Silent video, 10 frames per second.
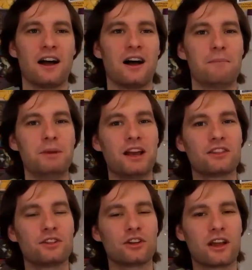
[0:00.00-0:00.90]
Be on the
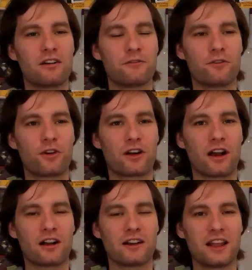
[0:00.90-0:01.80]
lookout for our next